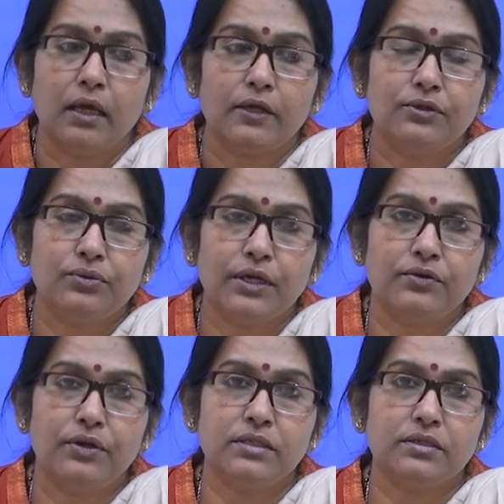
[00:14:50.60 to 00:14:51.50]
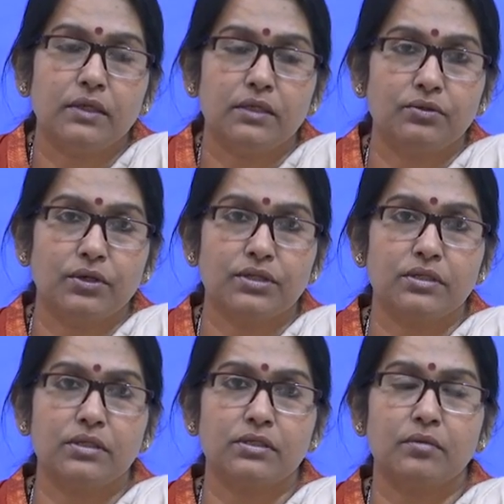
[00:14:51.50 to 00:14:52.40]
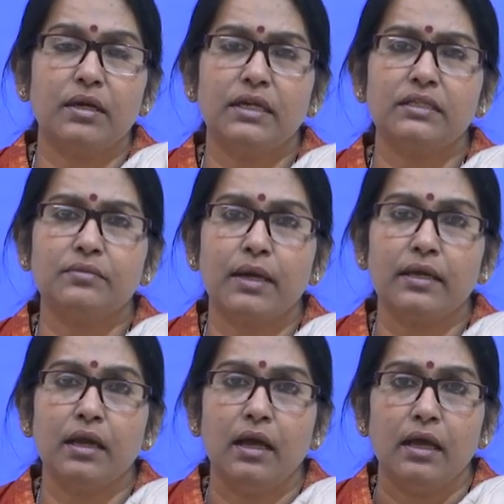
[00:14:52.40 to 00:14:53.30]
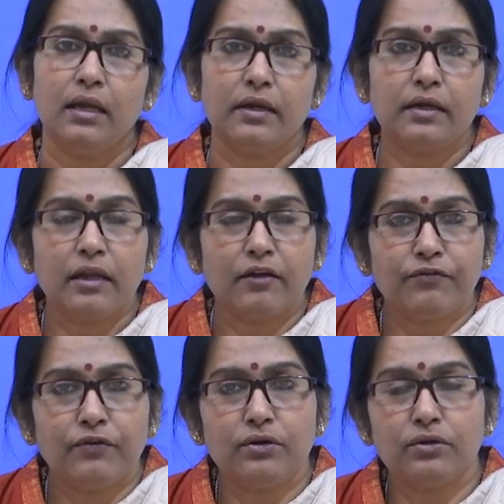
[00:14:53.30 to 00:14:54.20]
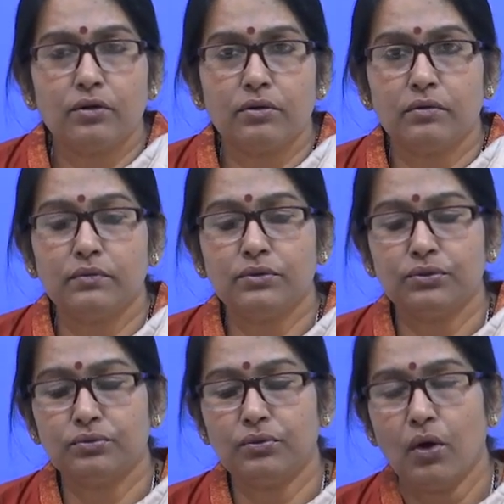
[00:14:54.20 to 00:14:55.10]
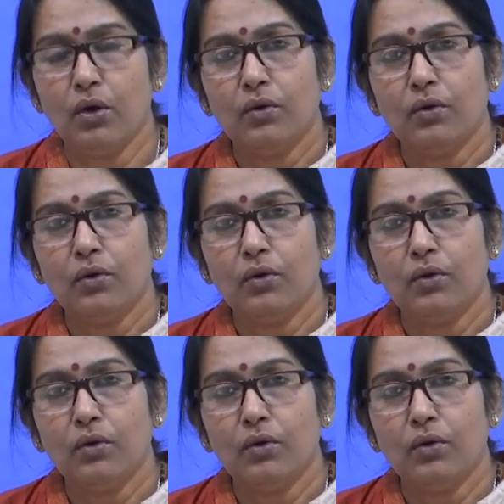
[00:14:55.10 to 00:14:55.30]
to enrich our education system. But it is my little effort to